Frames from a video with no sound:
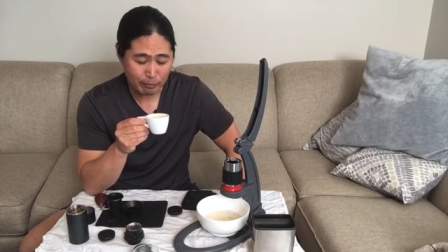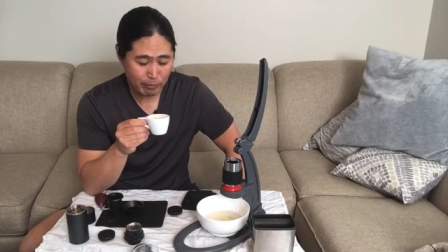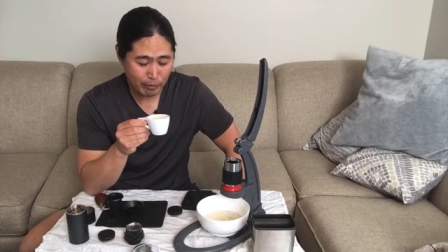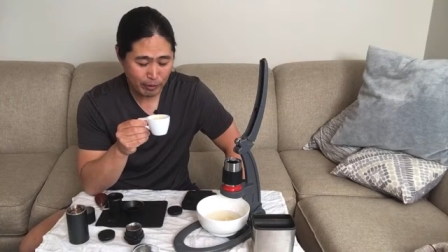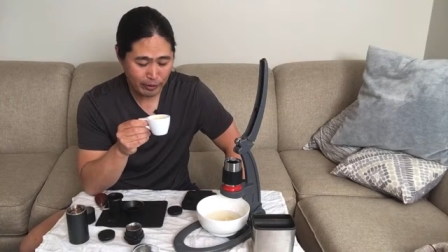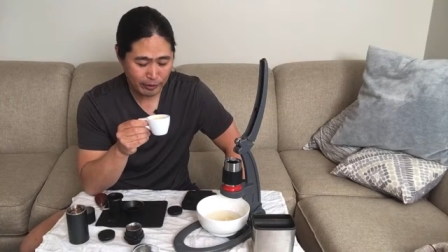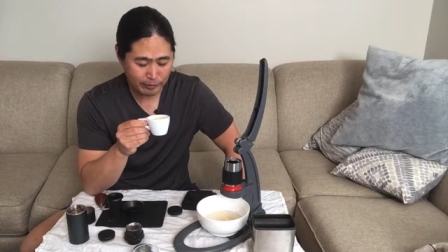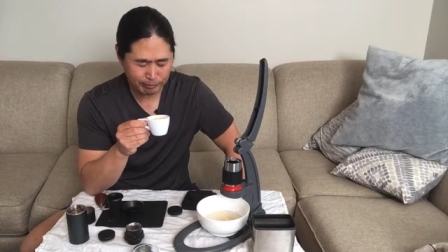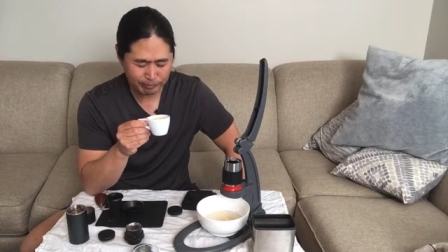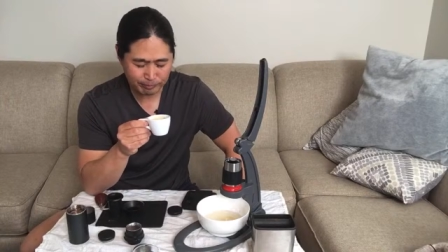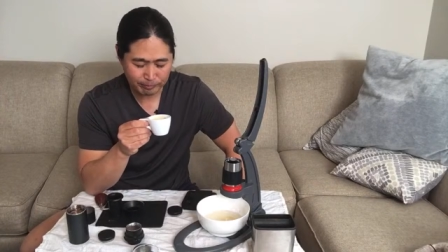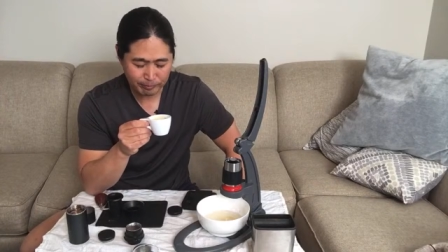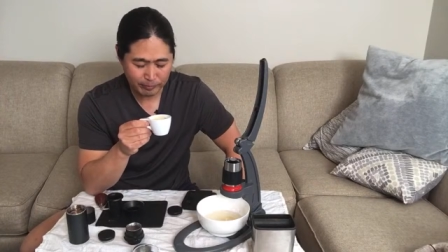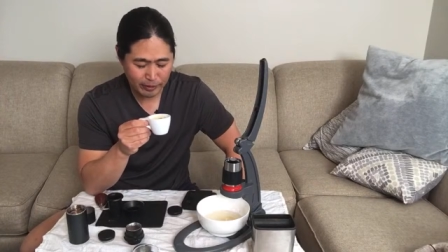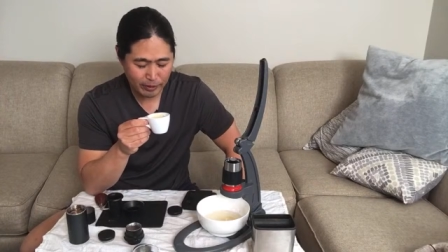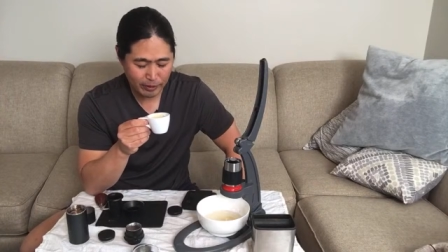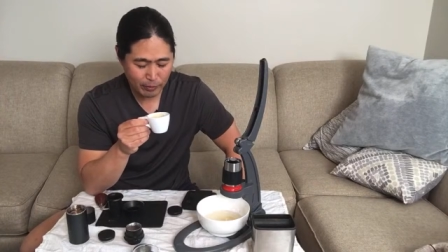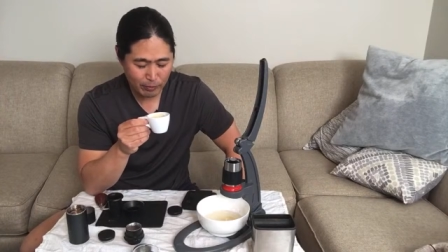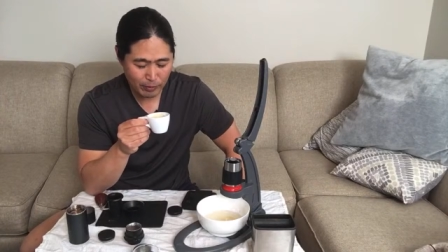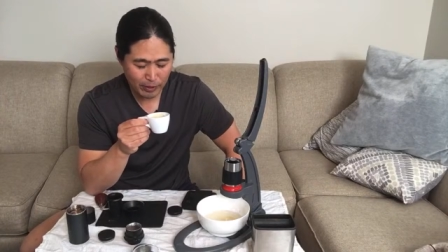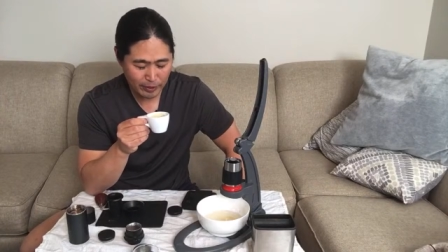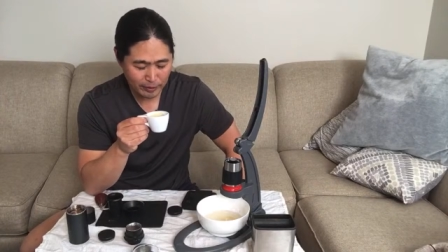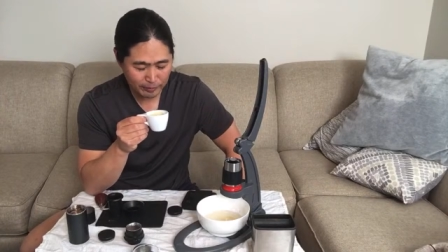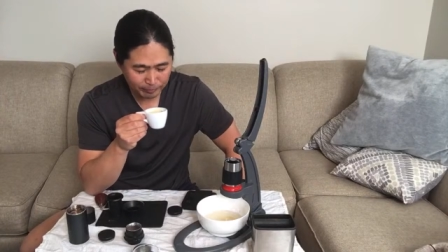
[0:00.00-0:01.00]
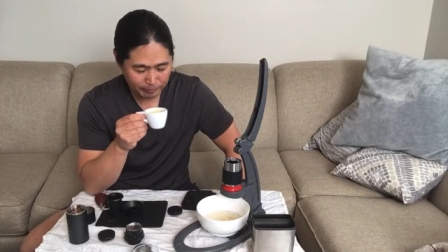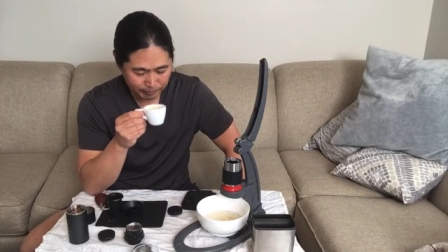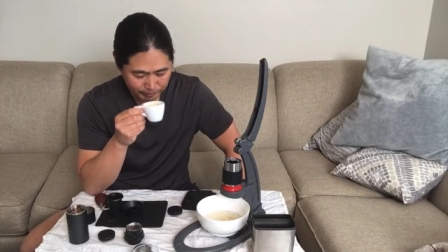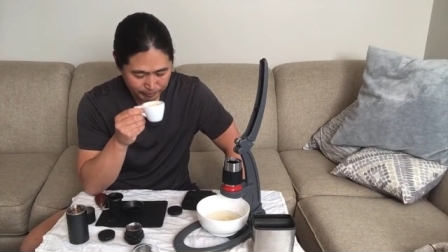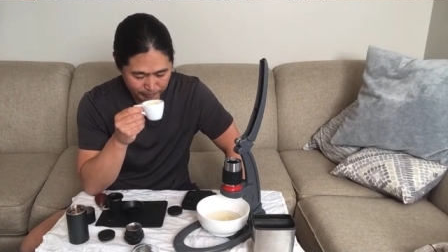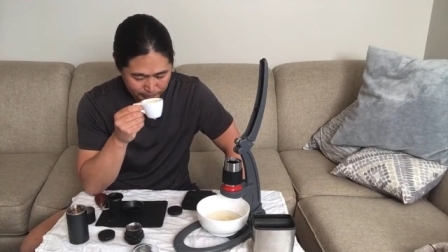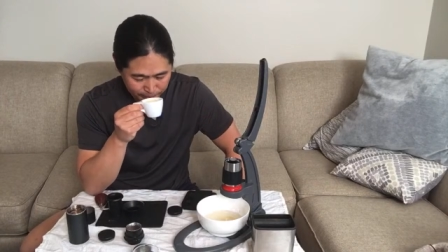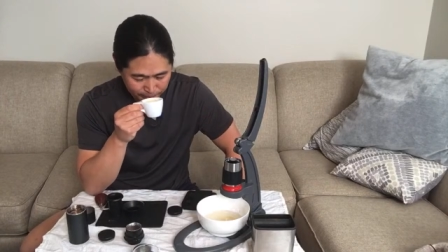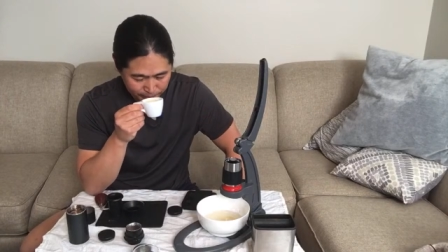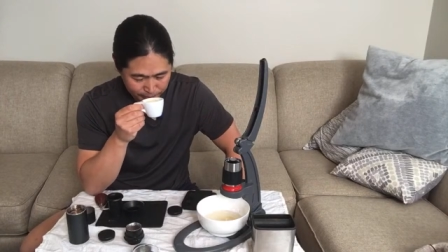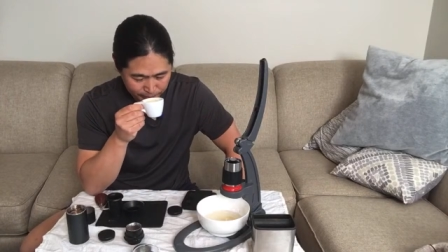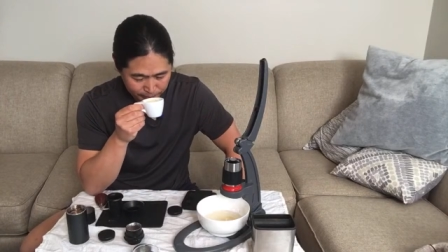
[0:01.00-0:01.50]
but you know what?
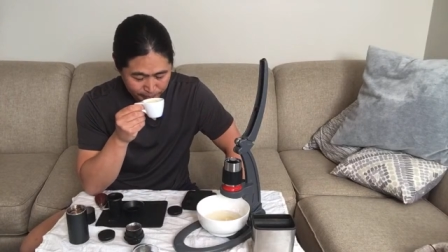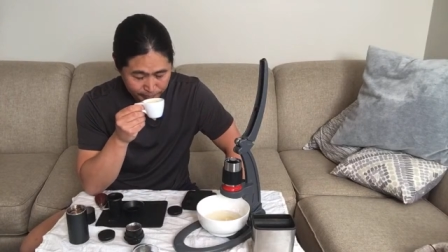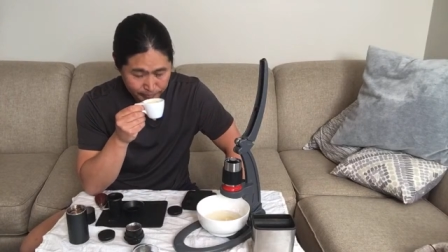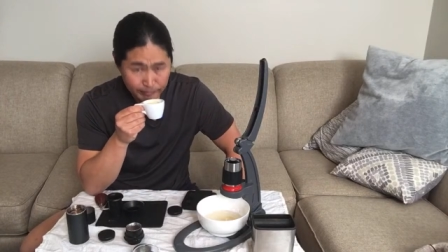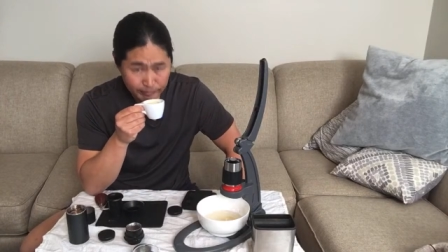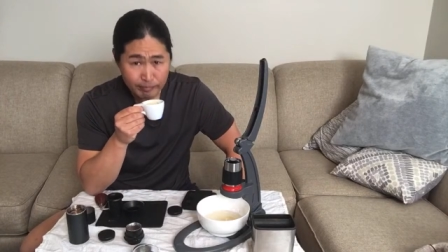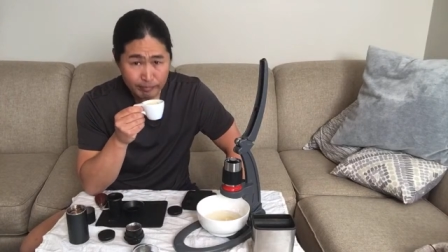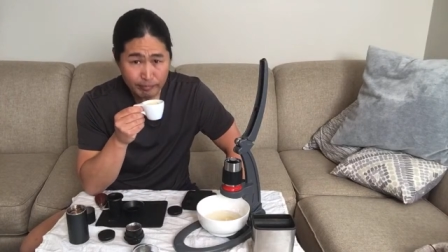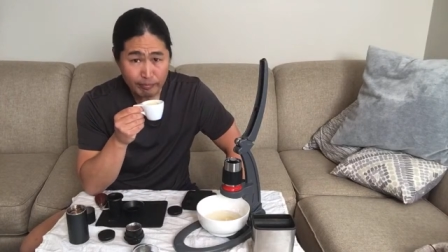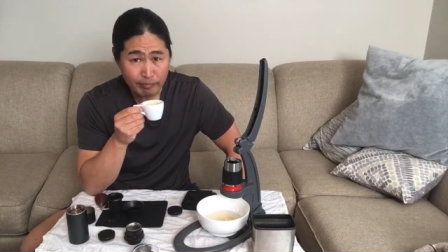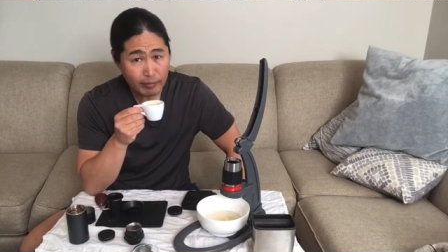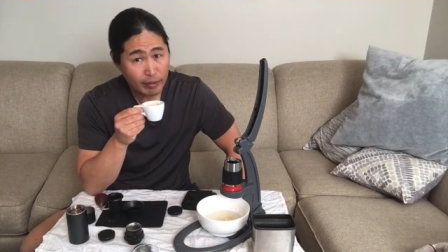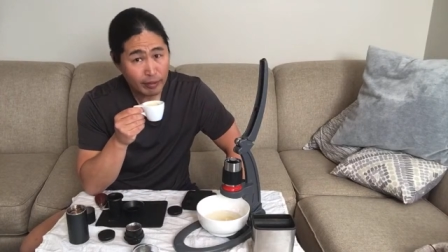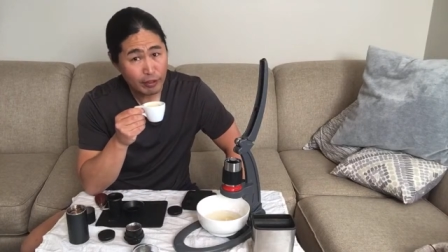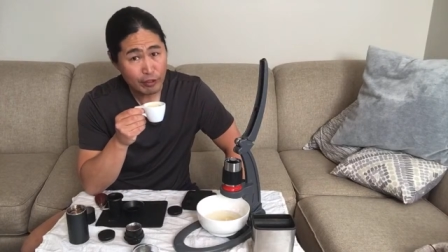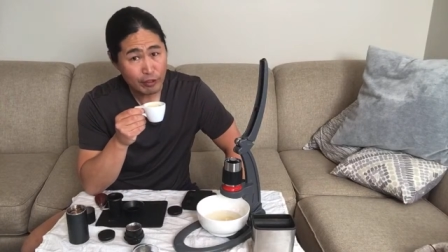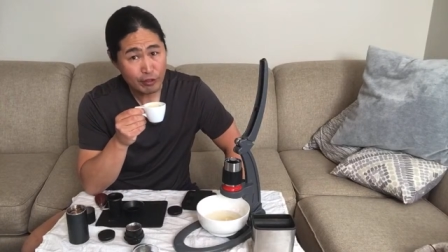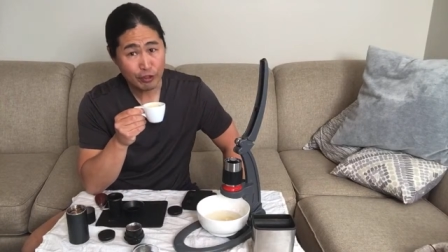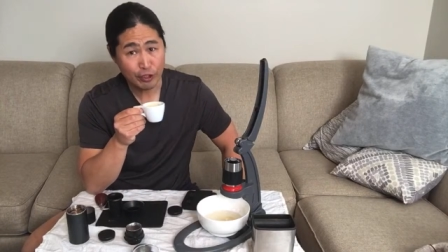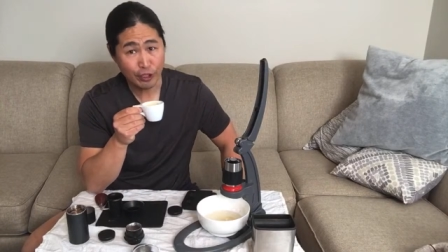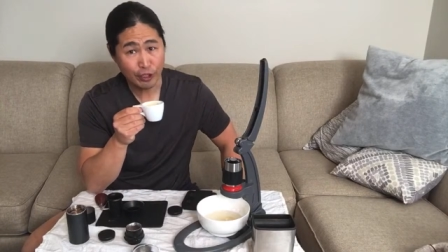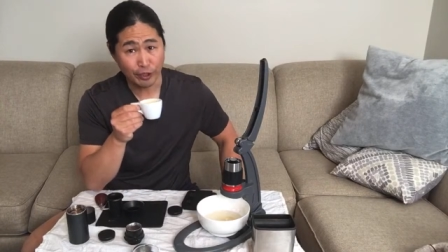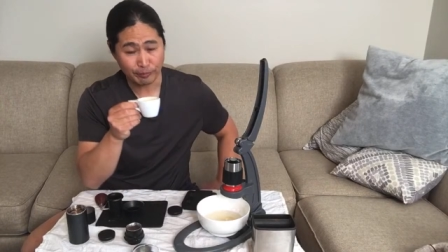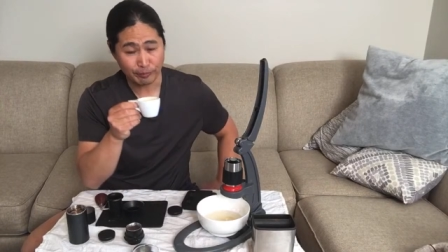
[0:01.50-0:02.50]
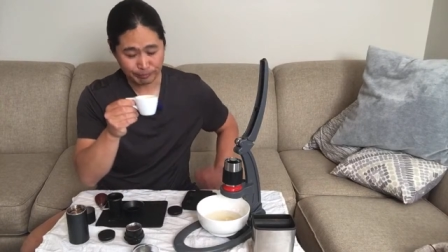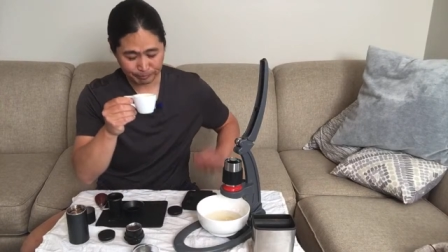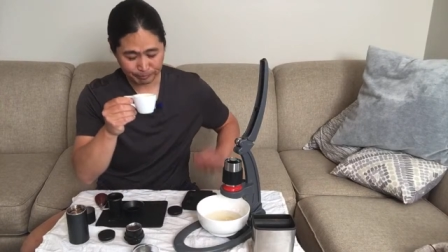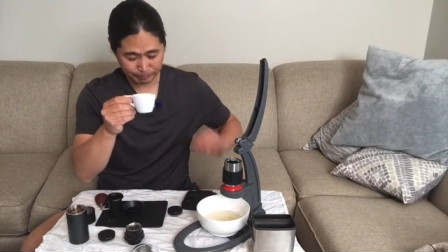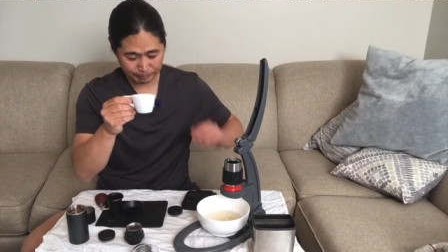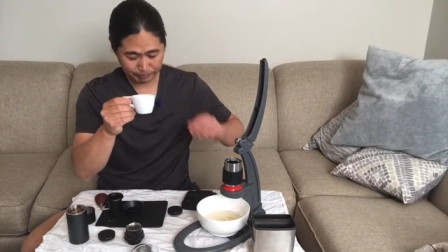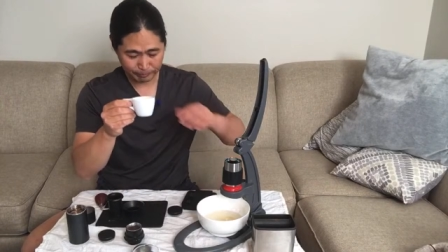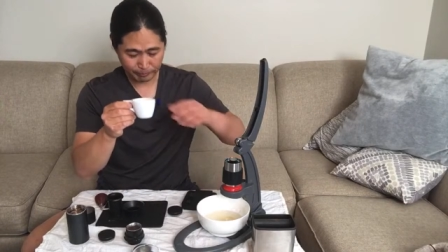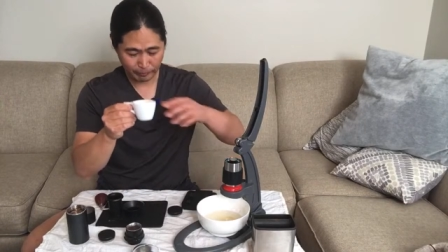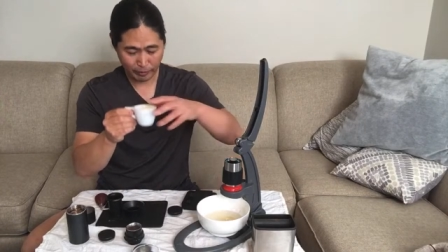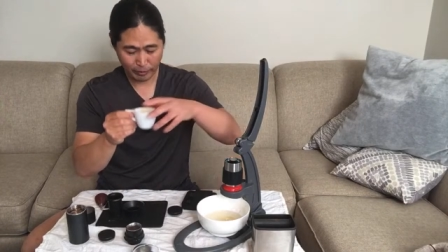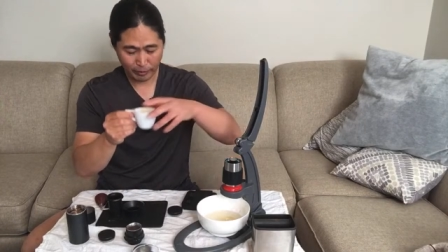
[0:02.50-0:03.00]
It's good,
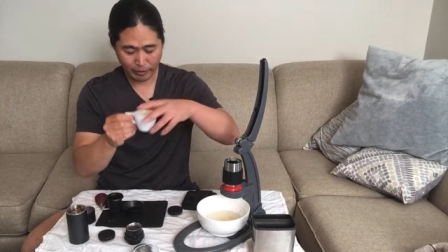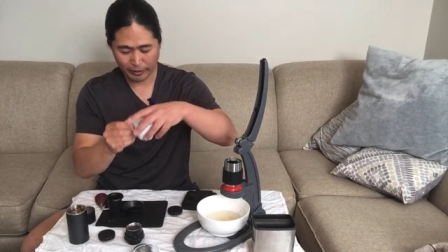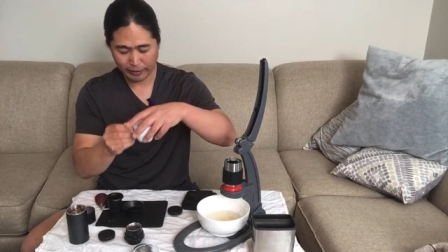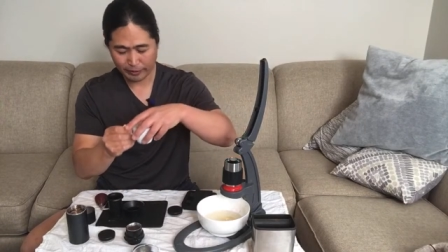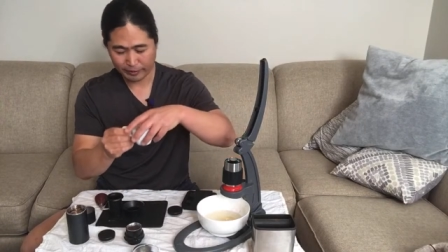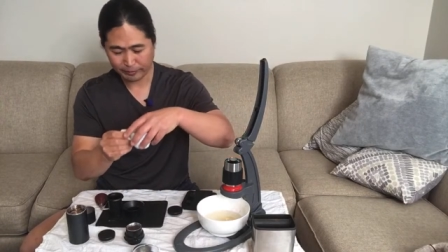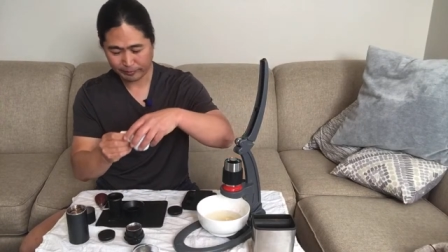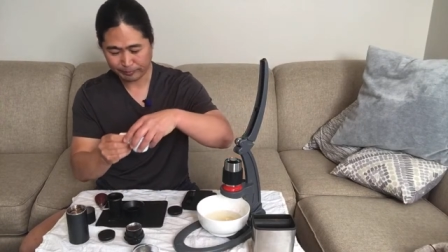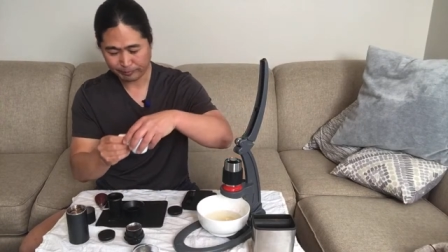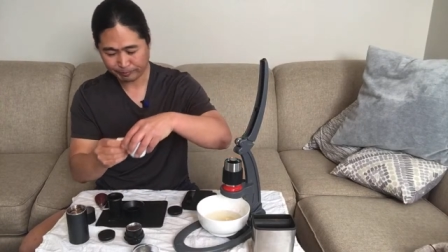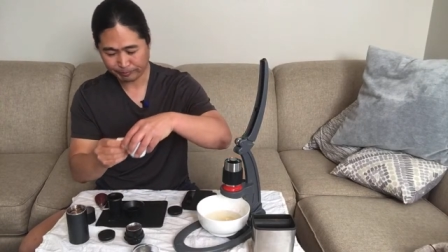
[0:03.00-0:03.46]
okay?